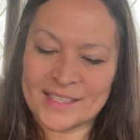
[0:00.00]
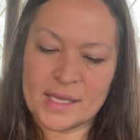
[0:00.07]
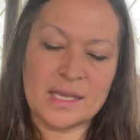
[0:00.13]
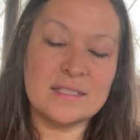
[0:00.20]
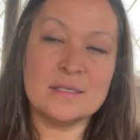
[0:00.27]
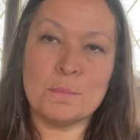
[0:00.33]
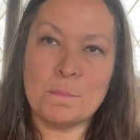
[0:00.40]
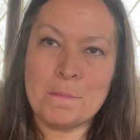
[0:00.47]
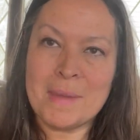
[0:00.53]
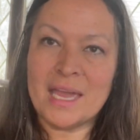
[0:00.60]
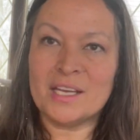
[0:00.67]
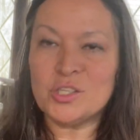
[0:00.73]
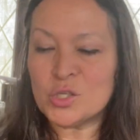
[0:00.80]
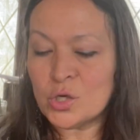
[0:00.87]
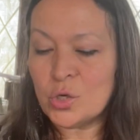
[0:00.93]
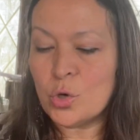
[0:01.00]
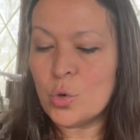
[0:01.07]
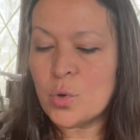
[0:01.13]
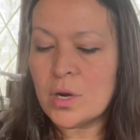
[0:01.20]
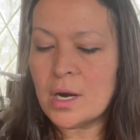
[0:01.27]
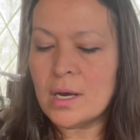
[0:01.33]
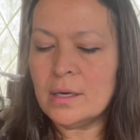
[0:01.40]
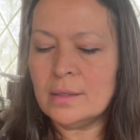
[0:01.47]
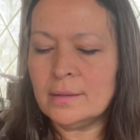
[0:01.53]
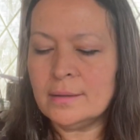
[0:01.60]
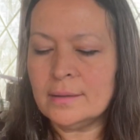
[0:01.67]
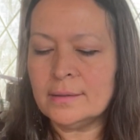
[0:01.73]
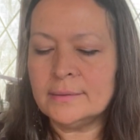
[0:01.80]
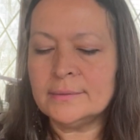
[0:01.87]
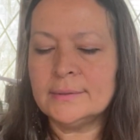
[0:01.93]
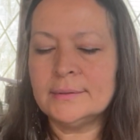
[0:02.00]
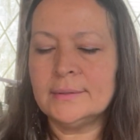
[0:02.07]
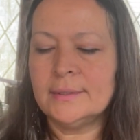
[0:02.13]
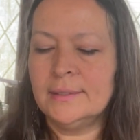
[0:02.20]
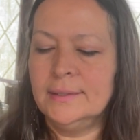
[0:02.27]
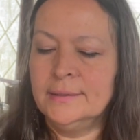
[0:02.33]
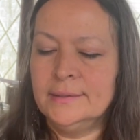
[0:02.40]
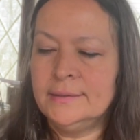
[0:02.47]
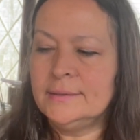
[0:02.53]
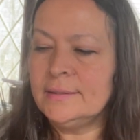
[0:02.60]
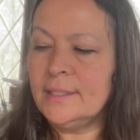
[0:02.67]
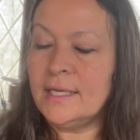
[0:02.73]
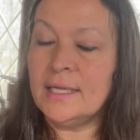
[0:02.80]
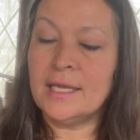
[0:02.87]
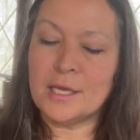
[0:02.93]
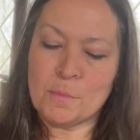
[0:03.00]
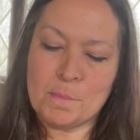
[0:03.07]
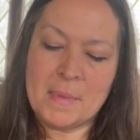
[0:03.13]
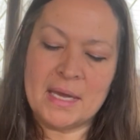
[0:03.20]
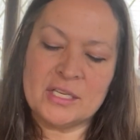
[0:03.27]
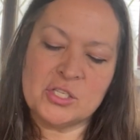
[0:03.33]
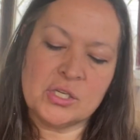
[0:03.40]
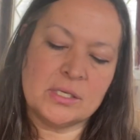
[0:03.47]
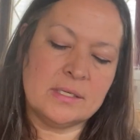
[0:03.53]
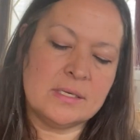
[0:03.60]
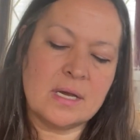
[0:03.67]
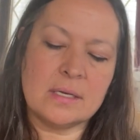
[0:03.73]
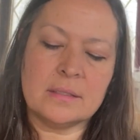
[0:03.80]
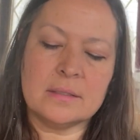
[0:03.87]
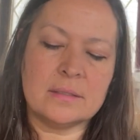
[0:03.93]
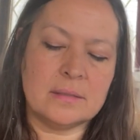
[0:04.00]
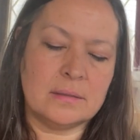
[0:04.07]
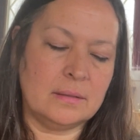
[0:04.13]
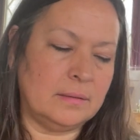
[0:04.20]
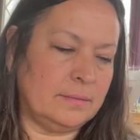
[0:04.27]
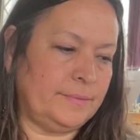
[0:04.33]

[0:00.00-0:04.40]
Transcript: Got some magic going on. I like magic decks.